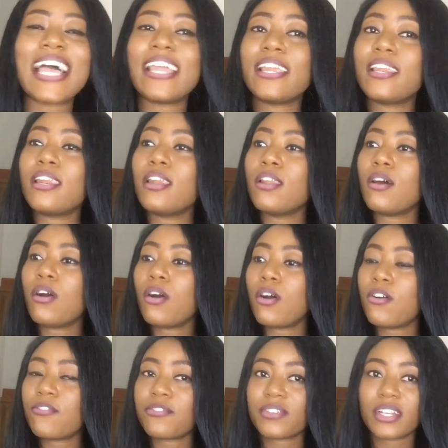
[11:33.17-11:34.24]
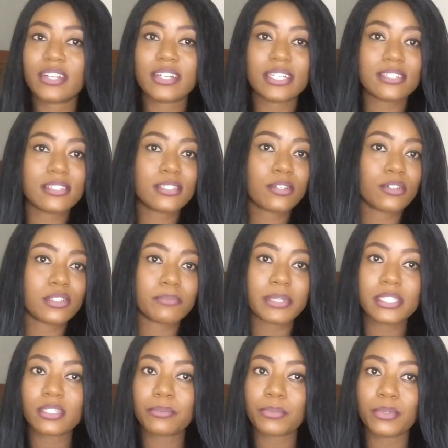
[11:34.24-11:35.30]
I love fragranced
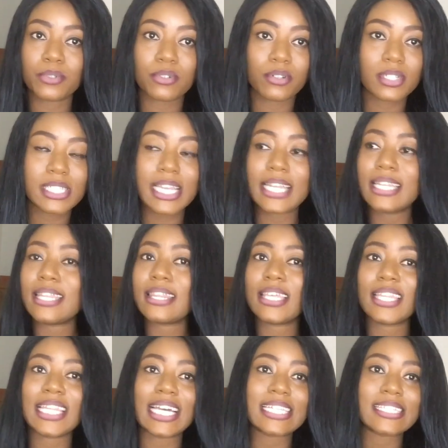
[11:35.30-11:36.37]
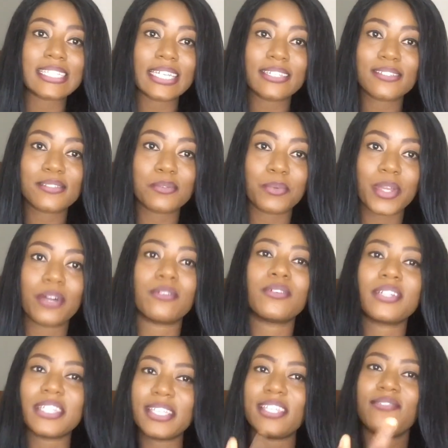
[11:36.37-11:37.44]
cosmetic products. Anything that scents well,
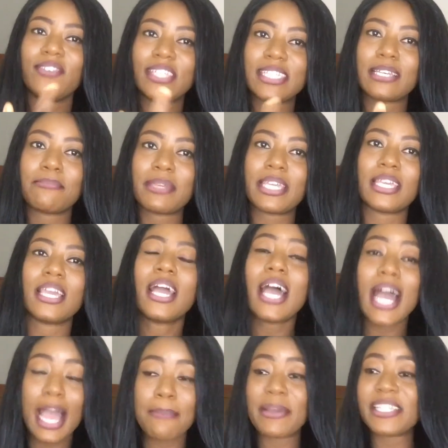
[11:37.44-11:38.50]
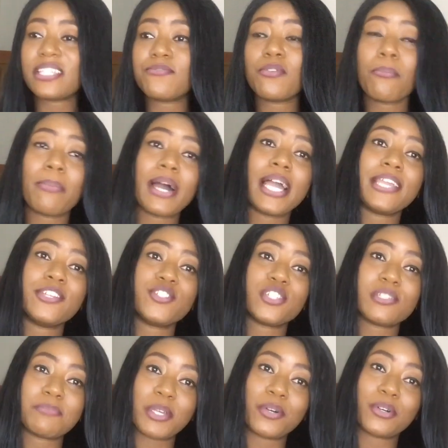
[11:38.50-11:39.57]
give it to me. I might even buy it
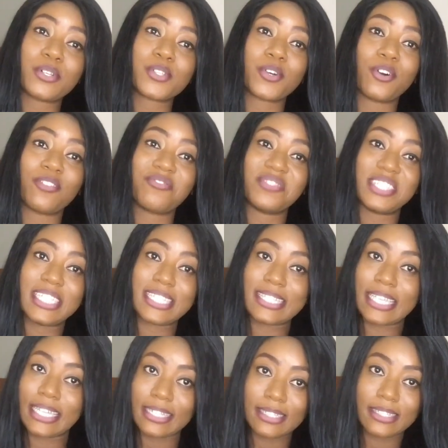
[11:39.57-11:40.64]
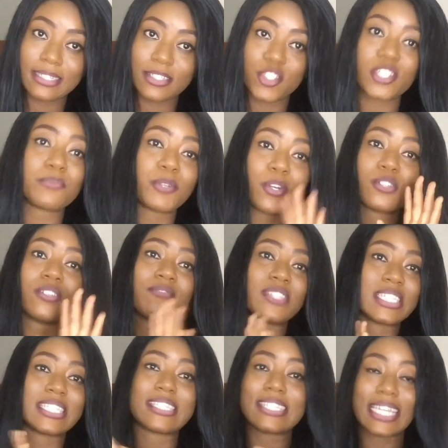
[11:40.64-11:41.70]
just because of the scent. Just because
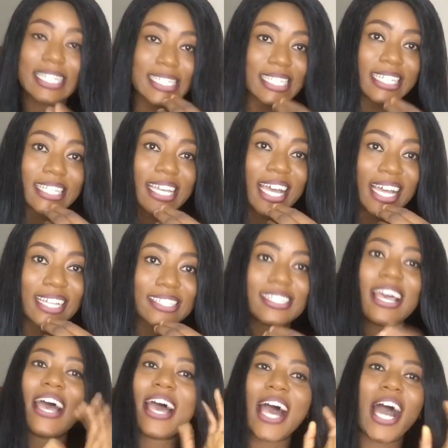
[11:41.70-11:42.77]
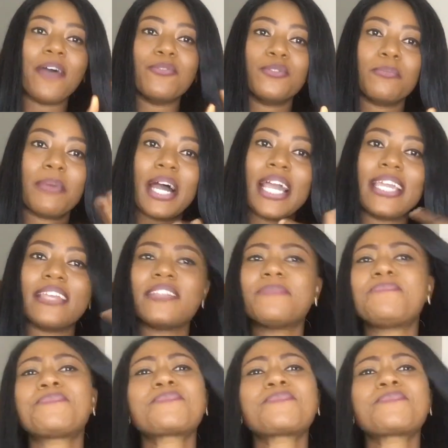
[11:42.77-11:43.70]
of the scent it has, I would buy it.